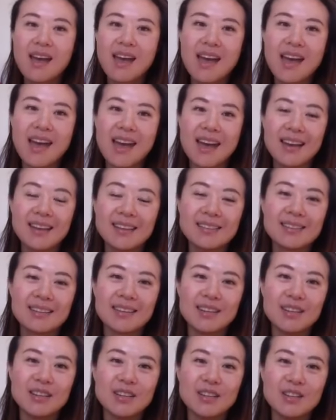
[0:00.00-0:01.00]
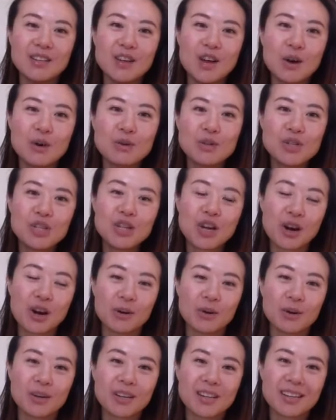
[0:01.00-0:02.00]
And no
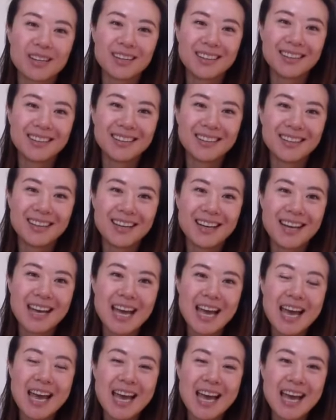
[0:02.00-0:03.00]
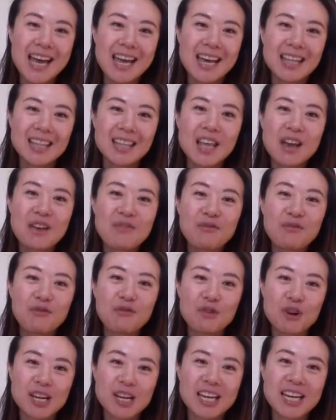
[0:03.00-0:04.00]
joke, they
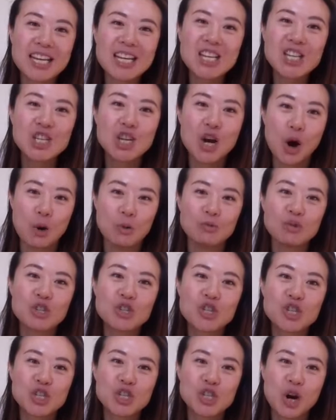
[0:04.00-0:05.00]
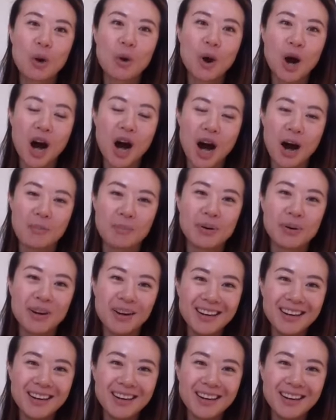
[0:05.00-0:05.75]
freaking don't show up.